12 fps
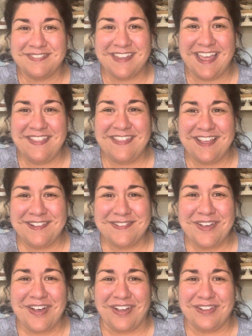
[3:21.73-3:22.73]
And that's
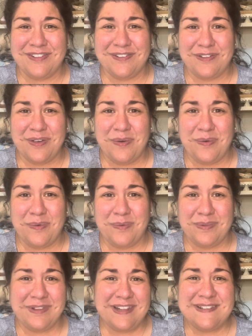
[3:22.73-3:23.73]
all. So
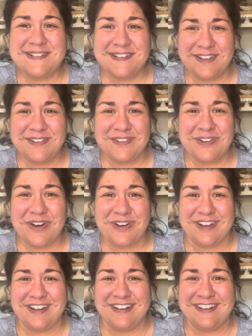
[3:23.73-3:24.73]
let's get started.